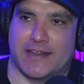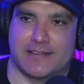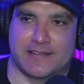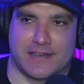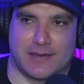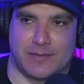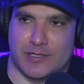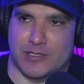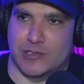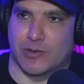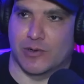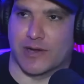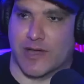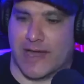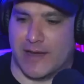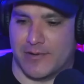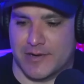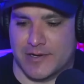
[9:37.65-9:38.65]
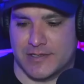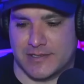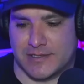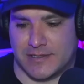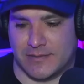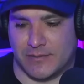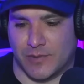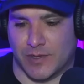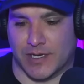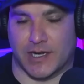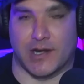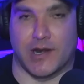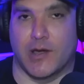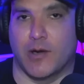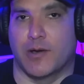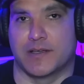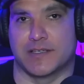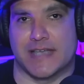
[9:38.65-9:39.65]
It's going to be short hours, and we're going to
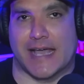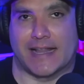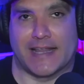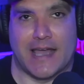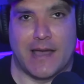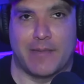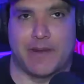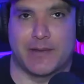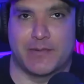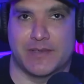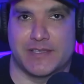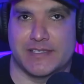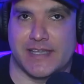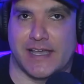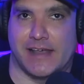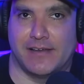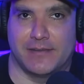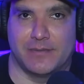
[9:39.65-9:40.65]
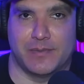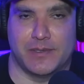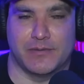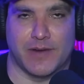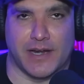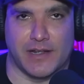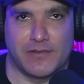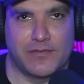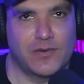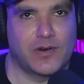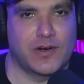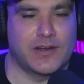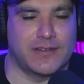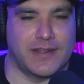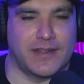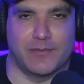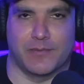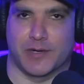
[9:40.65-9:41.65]
know exactly how many we sell and be ready for it,
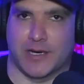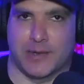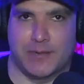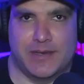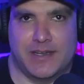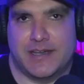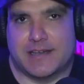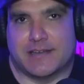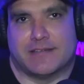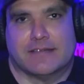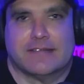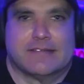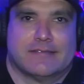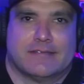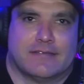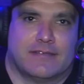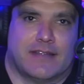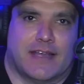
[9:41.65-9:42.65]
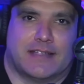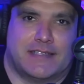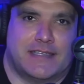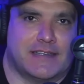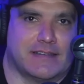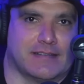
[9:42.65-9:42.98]
and then we're going to be done. And that's it.